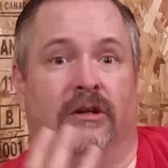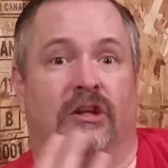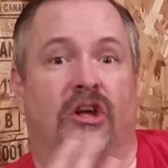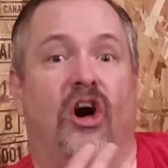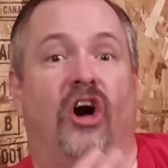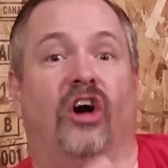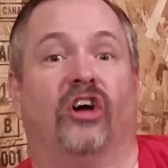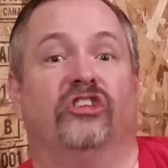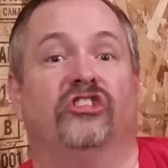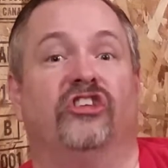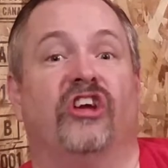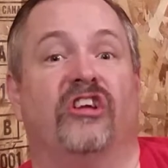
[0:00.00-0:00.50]

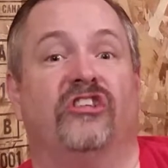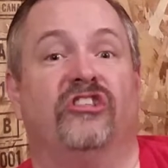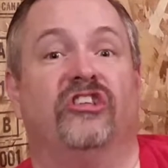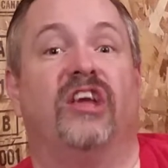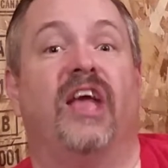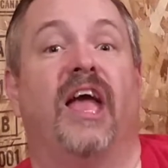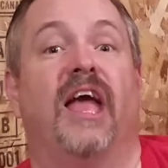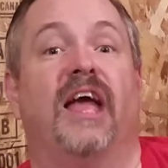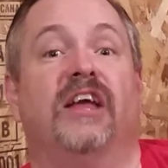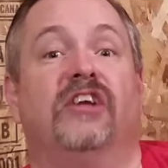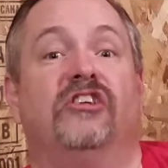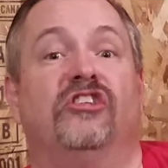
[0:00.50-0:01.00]
college
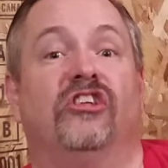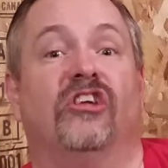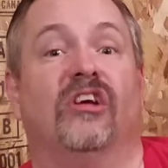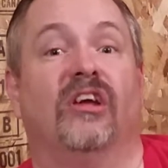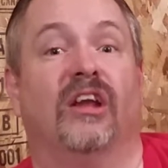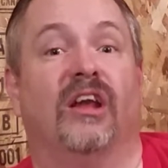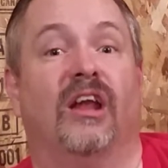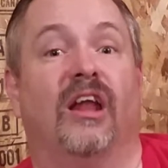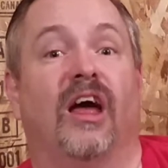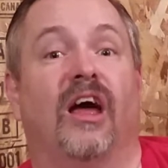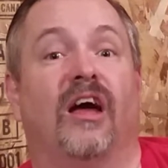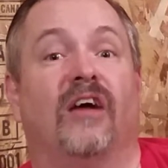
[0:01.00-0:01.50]

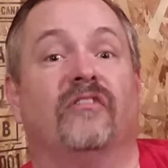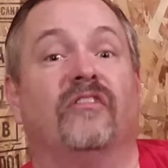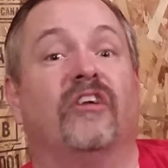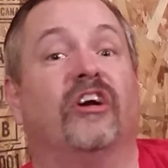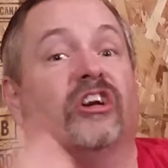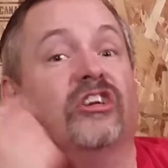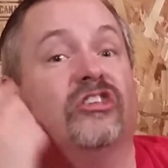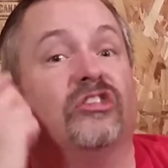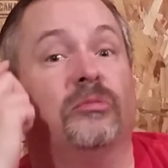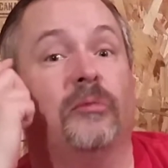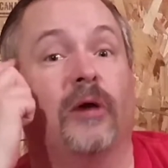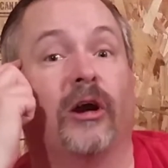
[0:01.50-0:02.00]
education.
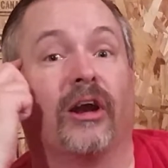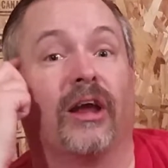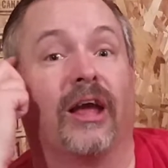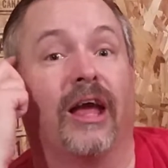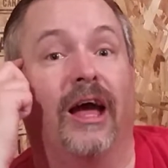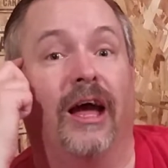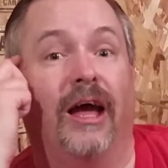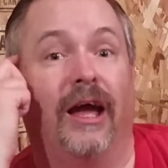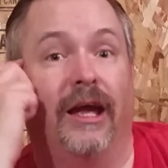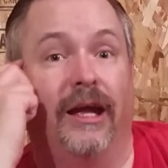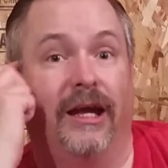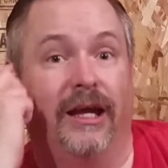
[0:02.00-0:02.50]
Very smart
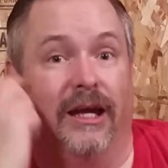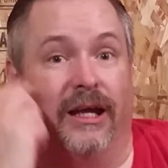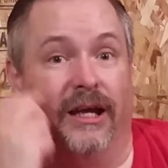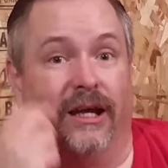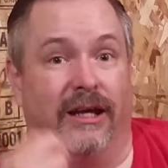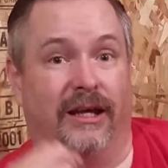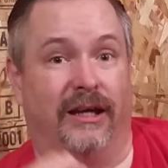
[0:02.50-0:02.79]
guy.